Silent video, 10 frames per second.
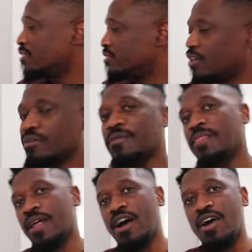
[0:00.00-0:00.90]
So
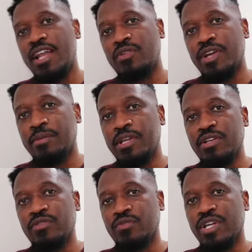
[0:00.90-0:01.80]
I highly
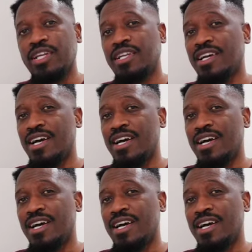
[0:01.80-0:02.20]
recommend Ring.